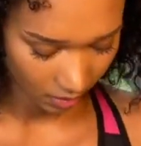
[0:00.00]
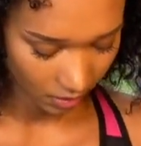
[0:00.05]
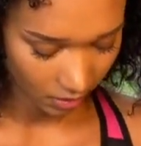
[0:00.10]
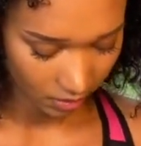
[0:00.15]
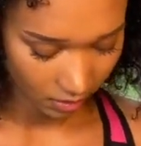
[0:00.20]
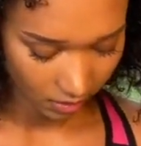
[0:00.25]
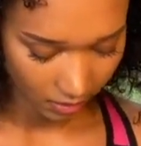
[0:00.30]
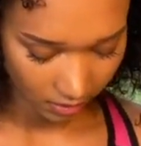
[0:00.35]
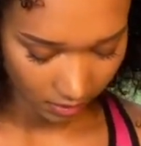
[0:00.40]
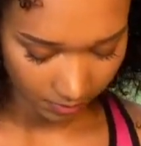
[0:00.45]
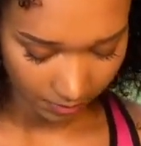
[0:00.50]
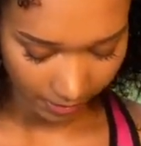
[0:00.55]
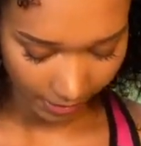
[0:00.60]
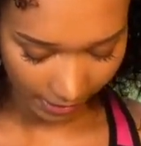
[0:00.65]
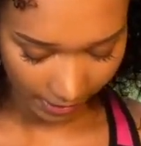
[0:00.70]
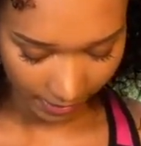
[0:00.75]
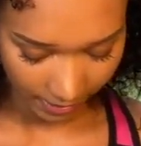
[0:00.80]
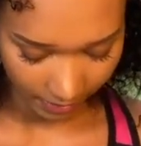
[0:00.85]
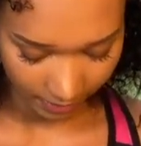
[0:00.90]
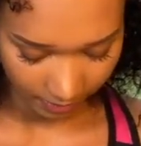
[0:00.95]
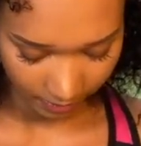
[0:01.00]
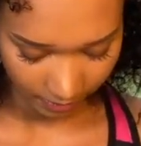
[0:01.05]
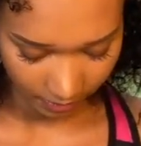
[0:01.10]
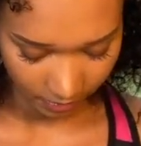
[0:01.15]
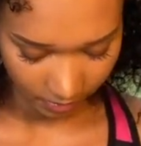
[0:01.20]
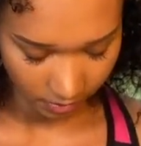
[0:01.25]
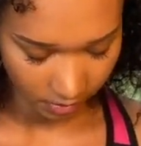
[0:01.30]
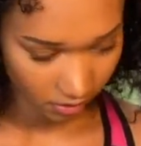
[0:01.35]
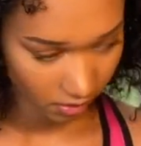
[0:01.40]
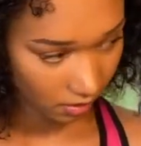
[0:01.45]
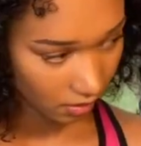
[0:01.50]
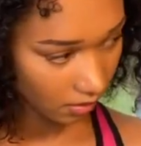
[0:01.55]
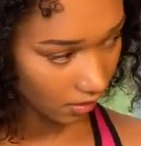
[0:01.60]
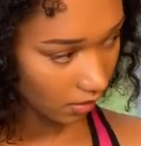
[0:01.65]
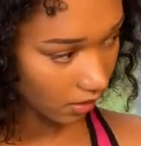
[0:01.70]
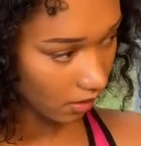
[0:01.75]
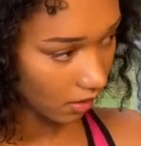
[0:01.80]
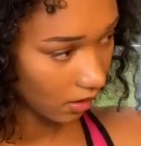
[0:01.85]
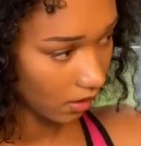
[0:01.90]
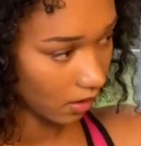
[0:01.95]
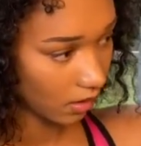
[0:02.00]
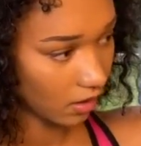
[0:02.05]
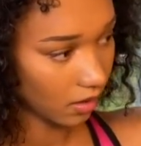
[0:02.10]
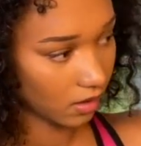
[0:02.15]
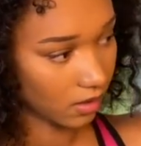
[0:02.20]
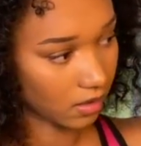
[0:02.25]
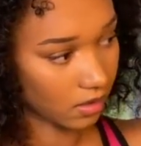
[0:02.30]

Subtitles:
And then I'm gonna add the